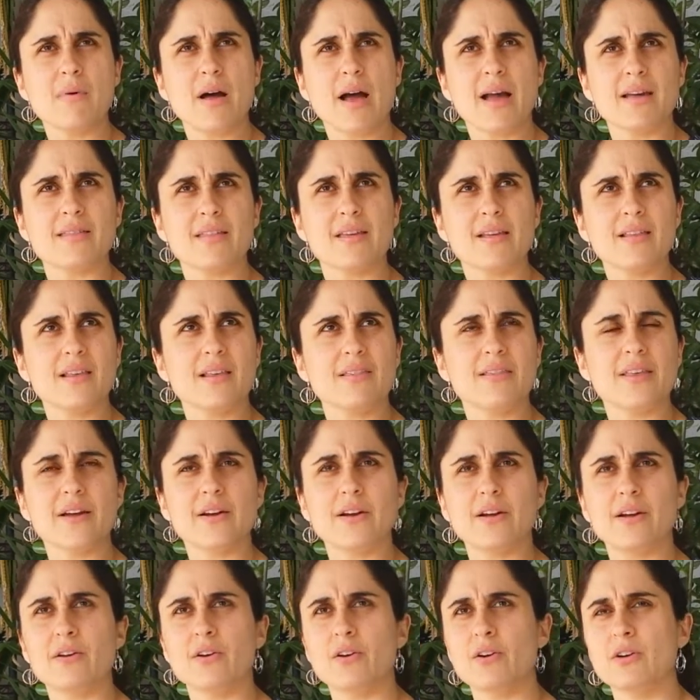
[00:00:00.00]
I think that
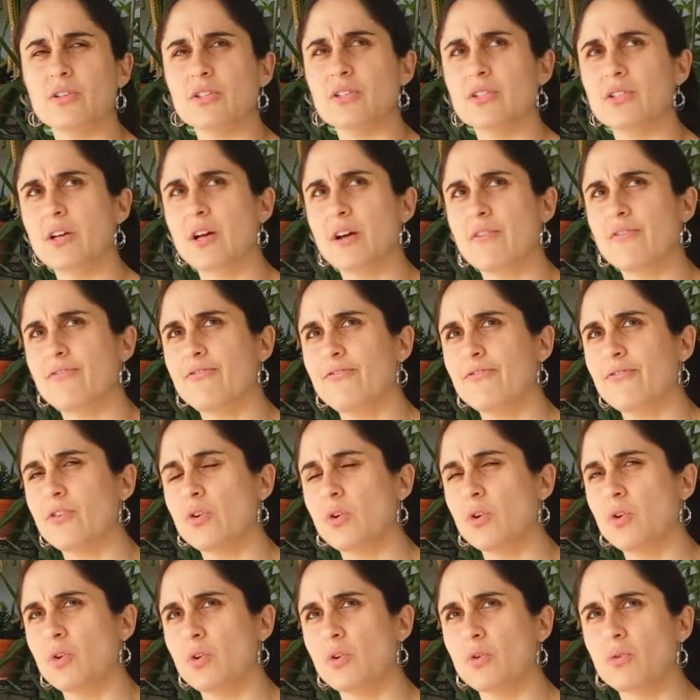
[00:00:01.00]
there's a
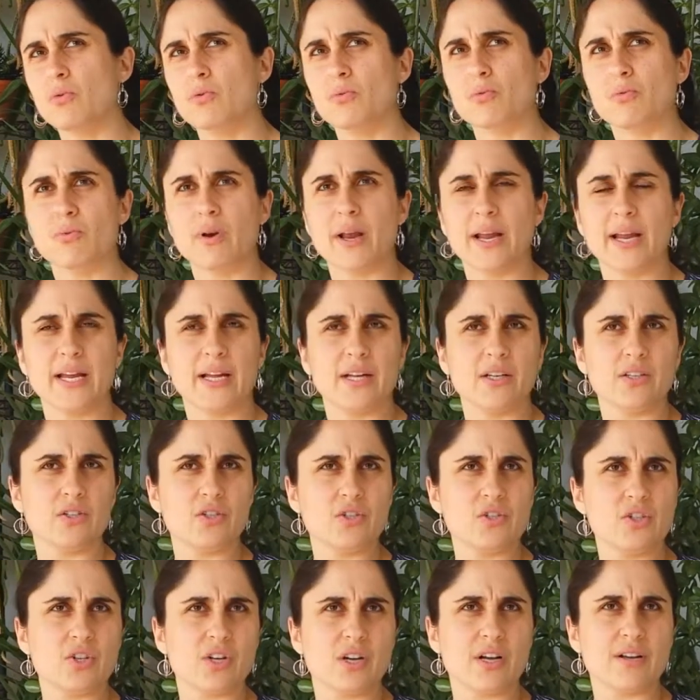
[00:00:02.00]
full
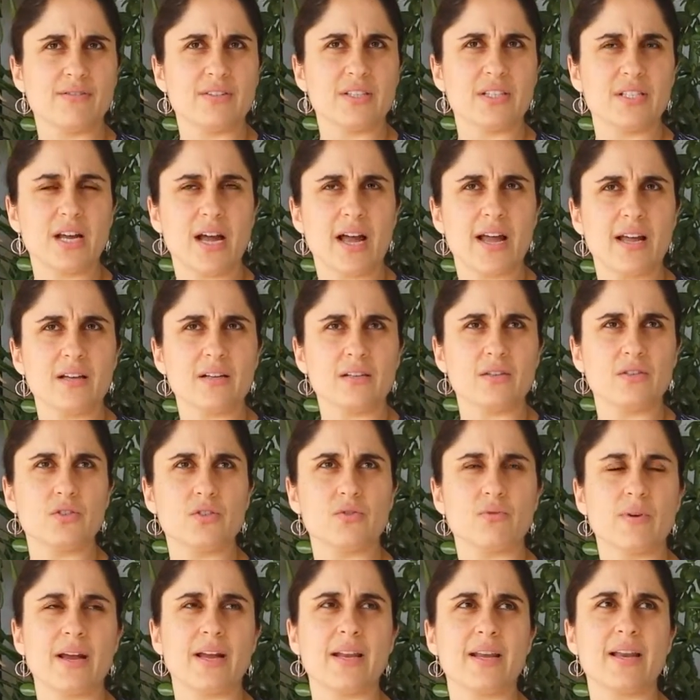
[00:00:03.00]
range of
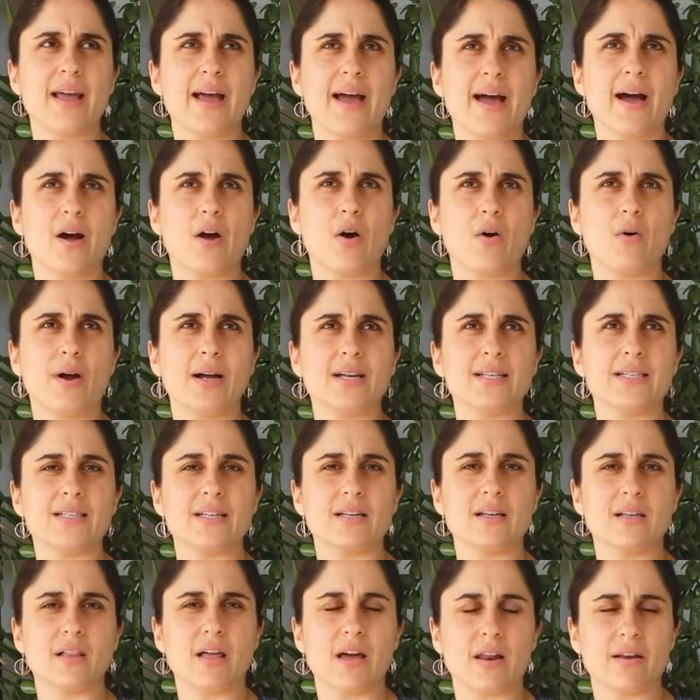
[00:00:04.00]
styles. Right now, I
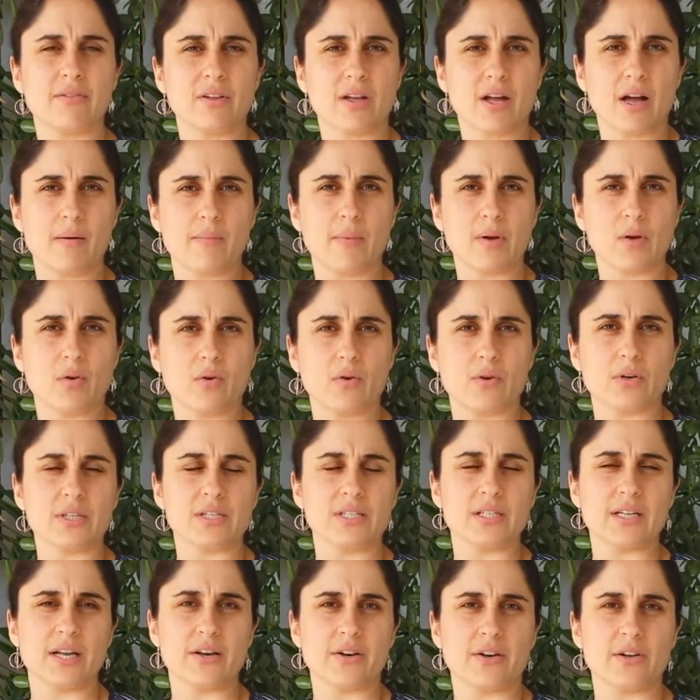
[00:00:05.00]
see a lot of the Common Core
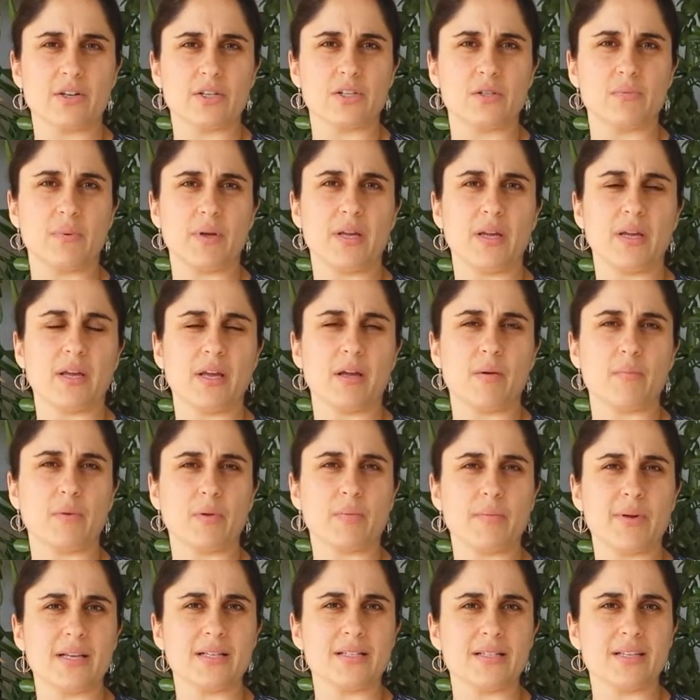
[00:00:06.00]
standards being
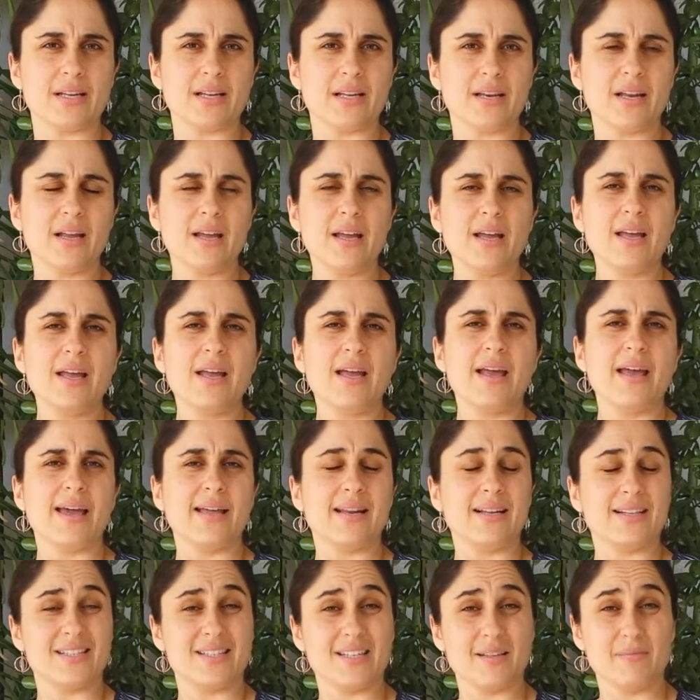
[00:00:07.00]
implemented, and
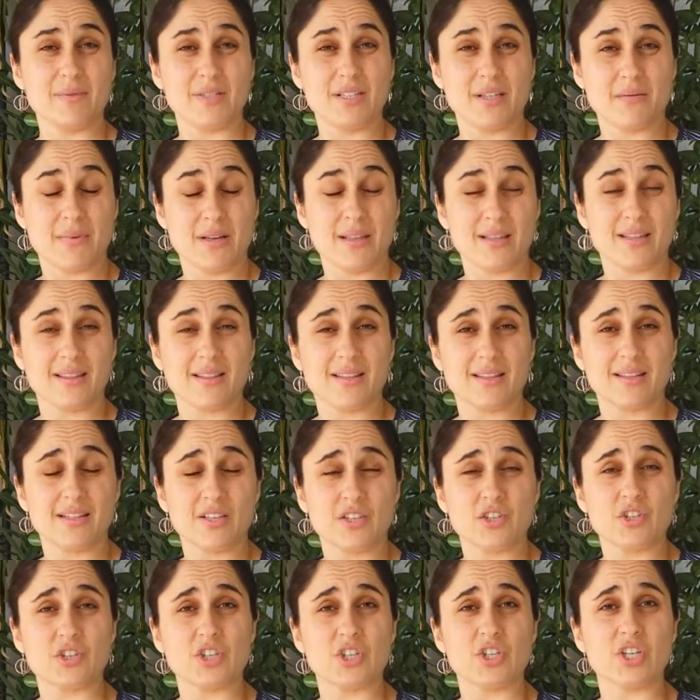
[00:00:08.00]
it seems to me that the
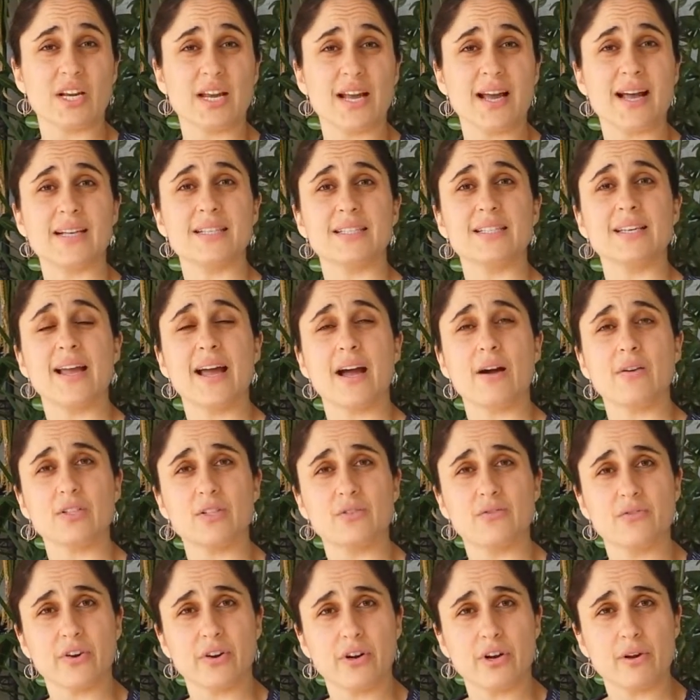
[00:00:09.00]
teacher she has now
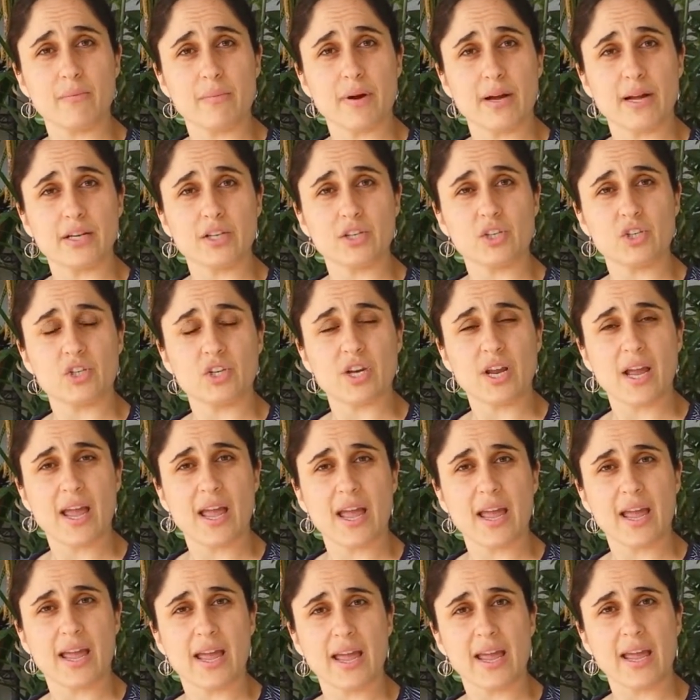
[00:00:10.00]
is very much
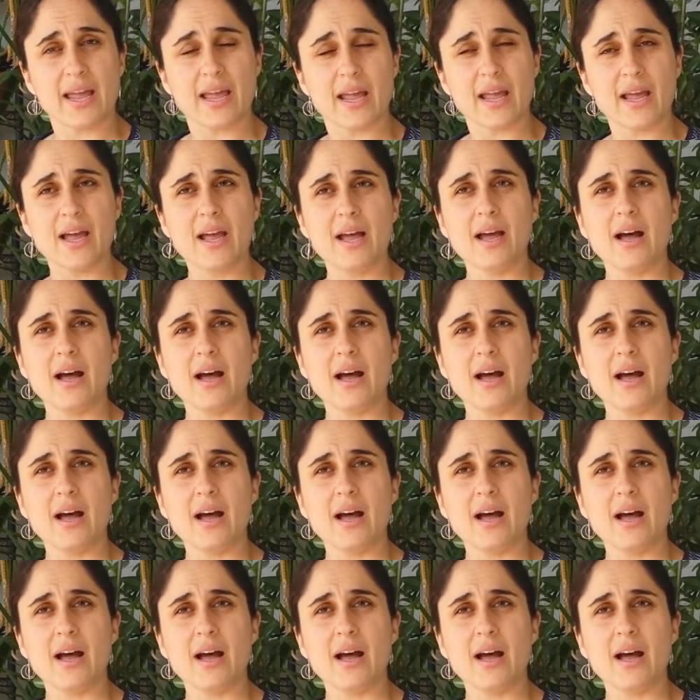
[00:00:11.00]
a